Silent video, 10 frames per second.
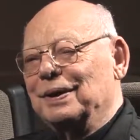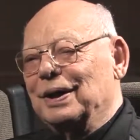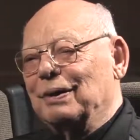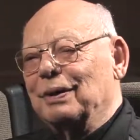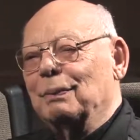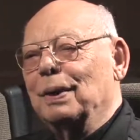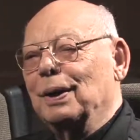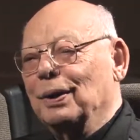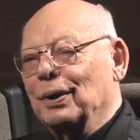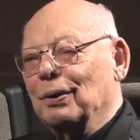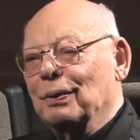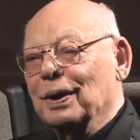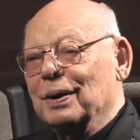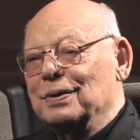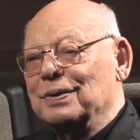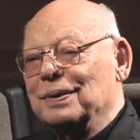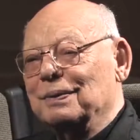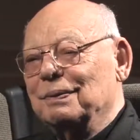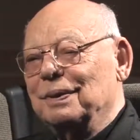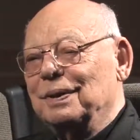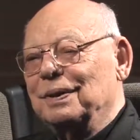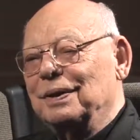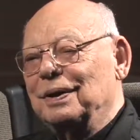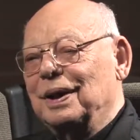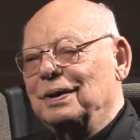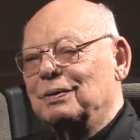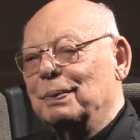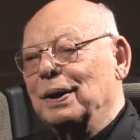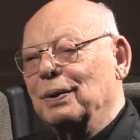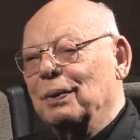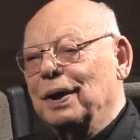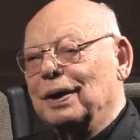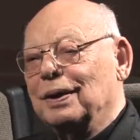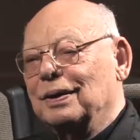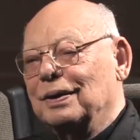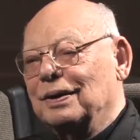out in the middle of nowhere. They'd spend a week.